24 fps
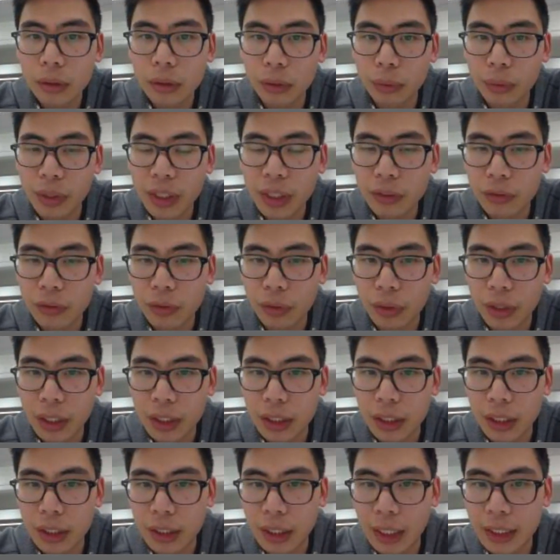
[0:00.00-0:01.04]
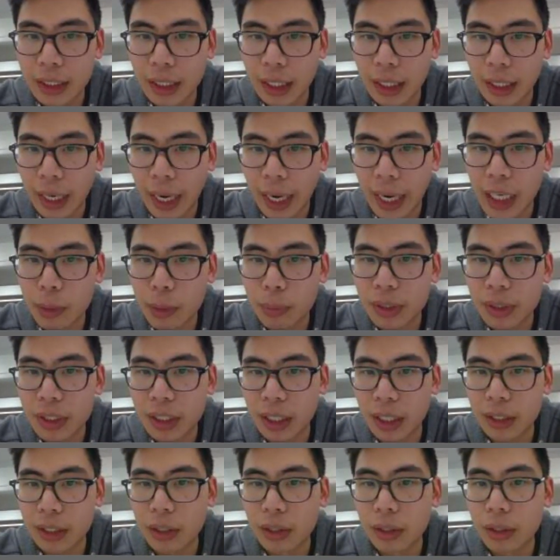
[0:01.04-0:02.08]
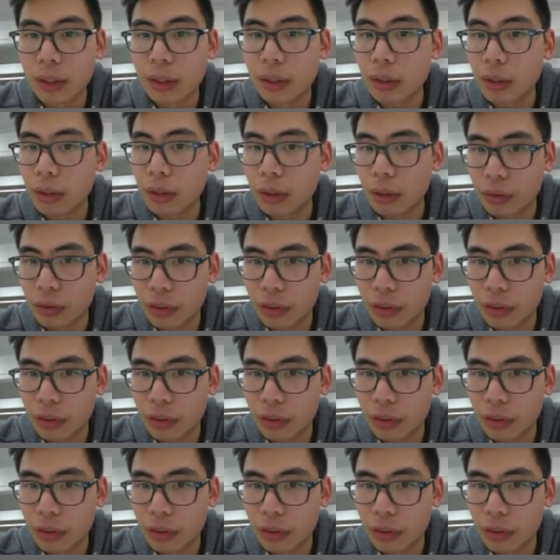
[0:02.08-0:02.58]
The reason for this is it's saying 80%